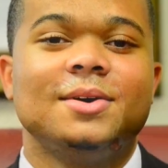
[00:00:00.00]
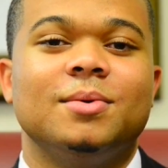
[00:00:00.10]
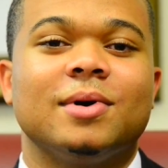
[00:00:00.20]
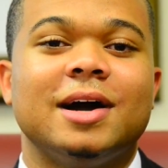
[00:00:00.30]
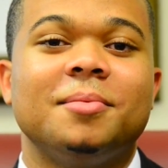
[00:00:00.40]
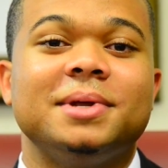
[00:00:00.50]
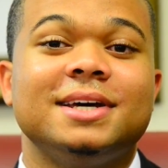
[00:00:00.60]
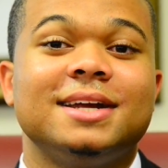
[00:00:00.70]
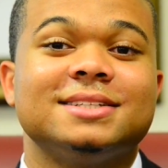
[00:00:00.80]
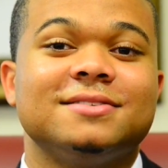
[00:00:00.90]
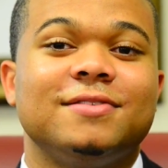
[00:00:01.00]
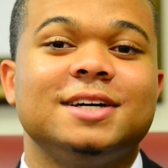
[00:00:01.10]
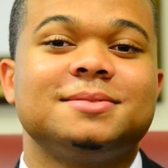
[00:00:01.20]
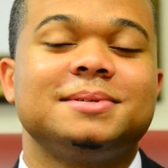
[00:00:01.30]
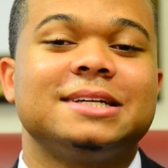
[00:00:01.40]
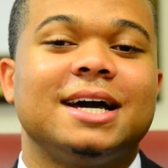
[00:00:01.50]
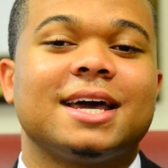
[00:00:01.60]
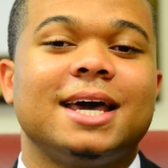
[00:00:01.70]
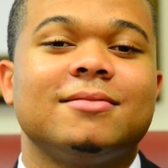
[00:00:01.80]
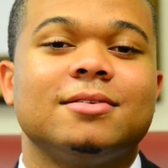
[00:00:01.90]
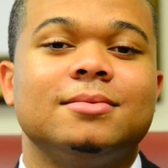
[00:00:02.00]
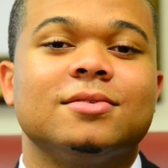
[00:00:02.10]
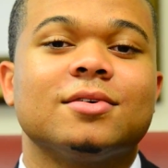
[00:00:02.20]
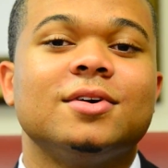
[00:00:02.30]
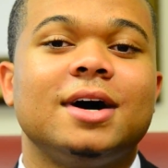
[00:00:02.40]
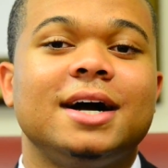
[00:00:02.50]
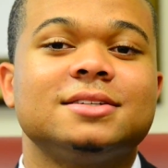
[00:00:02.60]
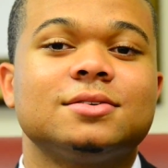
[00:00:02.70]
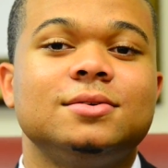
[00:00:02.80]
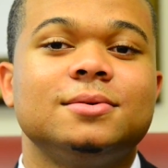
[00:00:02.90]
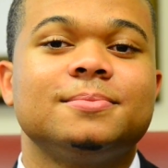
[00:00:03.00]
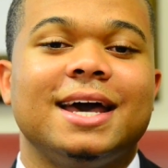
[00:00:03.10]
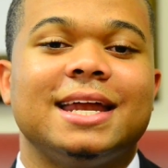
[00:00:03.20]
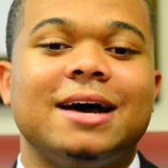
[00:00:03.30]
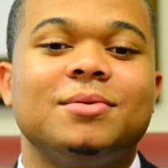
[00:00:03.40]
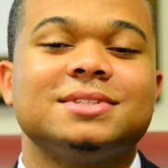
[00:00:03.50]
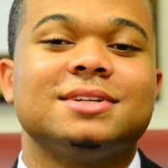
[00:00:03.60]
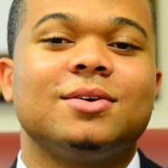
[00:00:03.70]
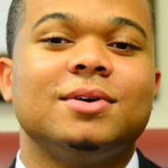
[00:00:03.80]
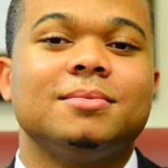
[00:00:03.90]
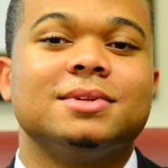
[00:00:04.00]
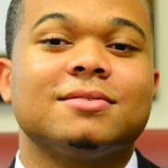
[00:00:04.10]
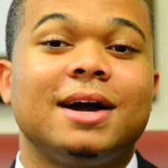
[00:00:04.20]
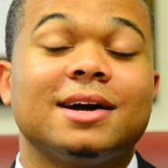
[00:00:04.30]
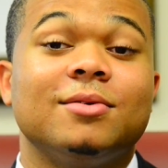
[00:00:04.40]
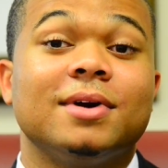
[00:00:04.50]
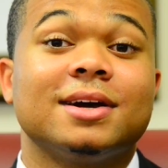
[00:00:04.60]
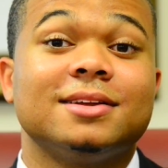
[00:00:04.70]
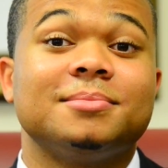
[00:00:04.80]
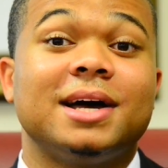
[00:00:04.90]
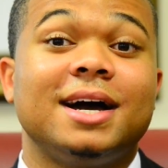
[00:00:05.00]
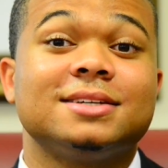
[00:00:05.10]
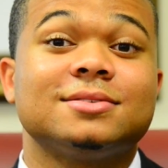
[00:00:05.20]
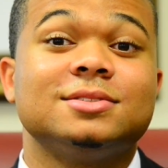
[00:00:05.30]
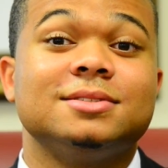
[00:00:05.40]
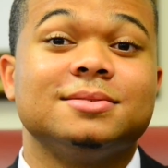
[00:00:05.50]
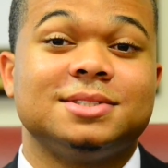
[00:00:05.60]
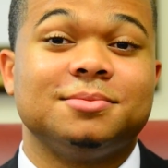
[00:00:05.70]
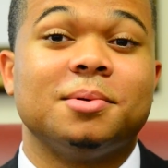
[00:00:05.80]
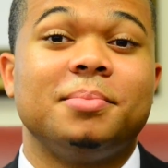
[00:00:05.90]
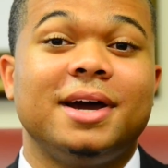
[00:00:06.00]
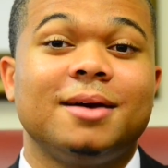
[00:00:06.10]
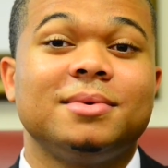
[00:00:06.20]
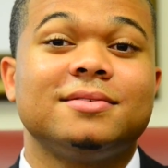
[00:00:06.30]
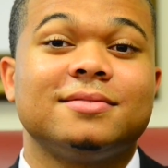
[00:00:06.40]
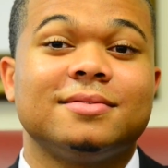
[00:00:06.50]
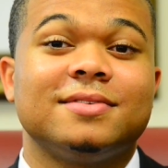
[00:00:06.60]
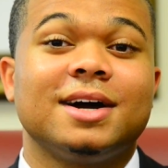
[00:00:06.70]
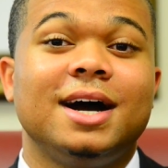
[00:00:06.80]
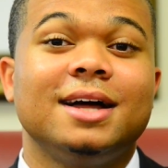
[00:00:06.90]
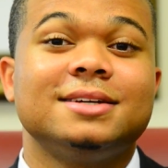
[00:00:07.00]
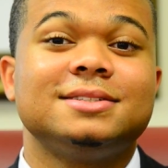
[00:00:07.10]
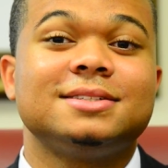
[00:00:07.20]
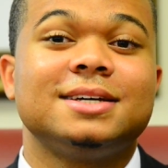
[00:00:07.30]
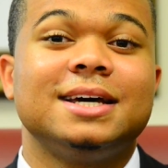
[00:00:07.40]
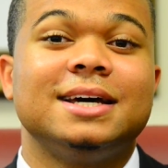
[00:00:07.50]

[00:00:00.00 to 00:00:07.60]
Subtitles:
Well, coming in as a freshman, I came from a rural high school, and I wasn't equipped with the right curriculum in high school to prepare me for college.